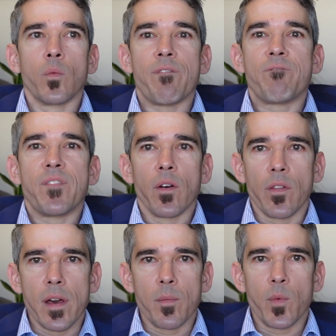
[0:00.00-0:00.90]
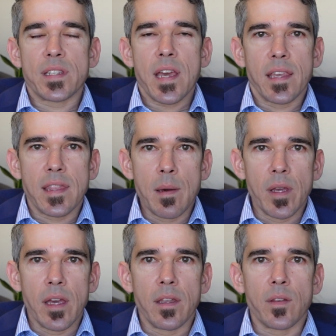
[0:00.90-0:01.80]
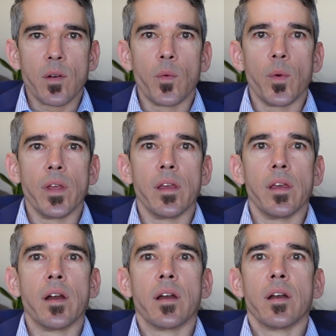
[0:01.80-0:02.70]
we feel them, we take them in, we